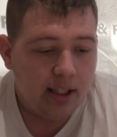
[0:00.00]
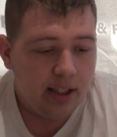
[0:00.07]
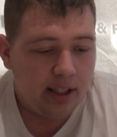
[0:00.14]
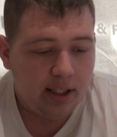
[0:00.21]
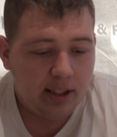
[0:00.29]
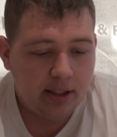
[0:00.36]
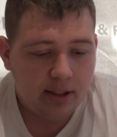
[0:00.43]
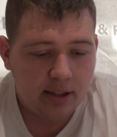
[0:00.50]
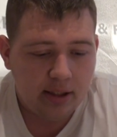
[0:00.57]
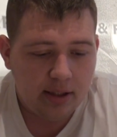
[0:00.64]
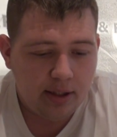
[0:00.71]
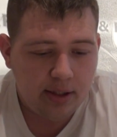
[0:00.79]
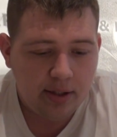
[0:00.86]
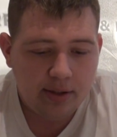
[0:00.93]
yeah,
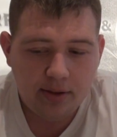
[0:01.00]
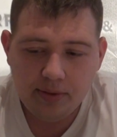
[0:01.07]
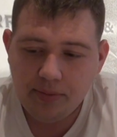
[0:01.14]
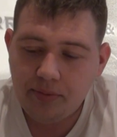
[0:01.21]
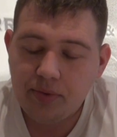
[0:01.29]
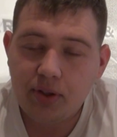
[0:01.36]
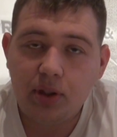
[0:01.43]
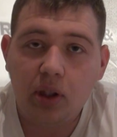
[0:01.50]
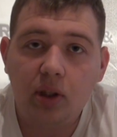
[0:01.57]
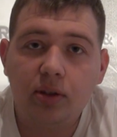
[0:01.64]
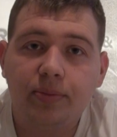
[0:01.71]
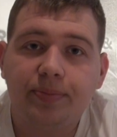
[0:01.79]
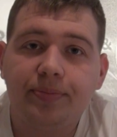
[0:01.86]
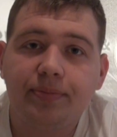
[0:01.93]

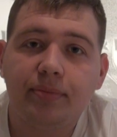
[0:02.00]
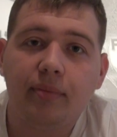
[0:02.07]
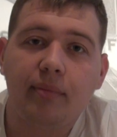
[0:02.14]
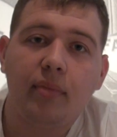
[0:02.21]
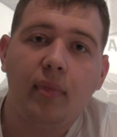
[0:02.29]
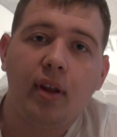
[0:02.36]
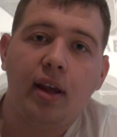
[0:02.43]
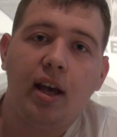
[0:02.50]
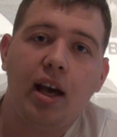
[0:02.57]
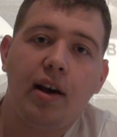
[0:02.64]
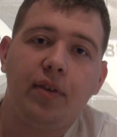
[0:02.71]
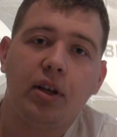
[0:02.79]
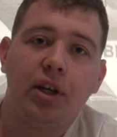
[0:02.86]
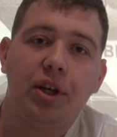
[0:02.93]
so
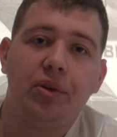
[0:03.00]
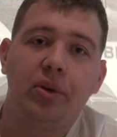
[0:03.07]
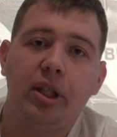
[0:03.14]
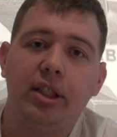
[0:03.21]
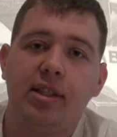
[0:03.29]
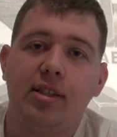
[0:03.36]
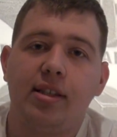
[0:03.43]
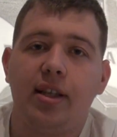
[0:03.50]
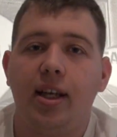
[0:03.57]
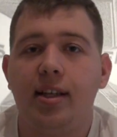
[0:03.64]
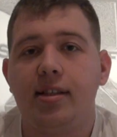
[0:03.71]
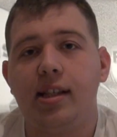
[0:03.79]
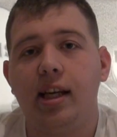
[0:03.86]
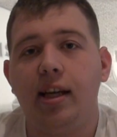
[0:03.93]
have a good one. Stay
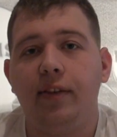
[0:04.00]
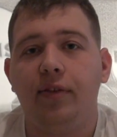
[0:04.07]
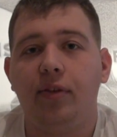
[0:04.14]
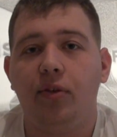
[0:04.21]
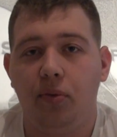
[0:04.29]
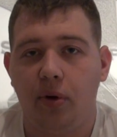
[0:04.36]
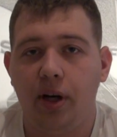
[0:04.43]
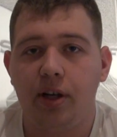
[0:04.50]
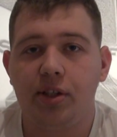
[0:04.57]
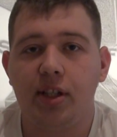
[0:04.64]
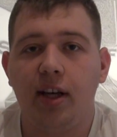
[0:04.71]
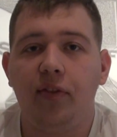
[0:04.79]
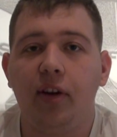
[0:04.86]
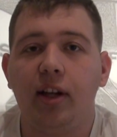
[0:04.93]
safe. Wear your
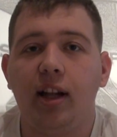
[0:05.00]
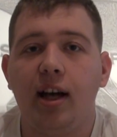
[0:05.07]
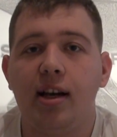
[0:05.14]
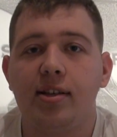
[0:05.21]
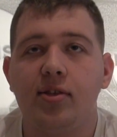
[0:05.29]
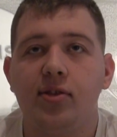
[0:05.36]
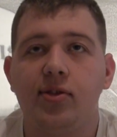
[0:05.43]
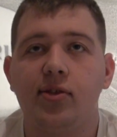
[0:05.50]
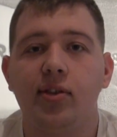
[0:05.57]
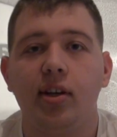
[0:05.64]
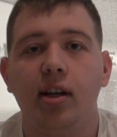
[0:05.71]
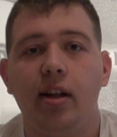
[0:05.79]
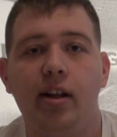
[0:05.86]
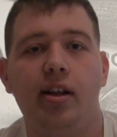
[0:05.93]
safety glasses.
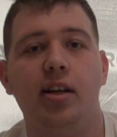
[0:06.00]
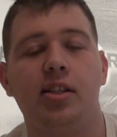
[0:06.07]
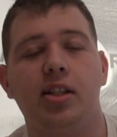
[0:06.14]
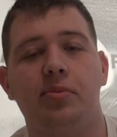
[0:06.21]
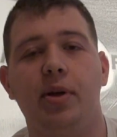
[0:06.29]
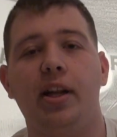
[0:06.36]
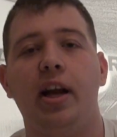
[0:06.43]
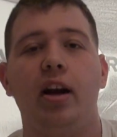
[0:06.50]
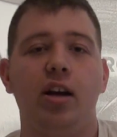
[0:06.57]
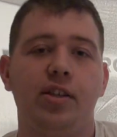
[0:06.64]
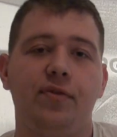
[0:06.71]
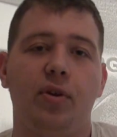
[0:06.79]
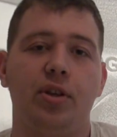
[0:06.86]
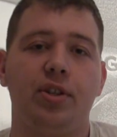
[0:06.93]
This has been Harris
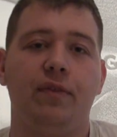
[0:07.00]
Forge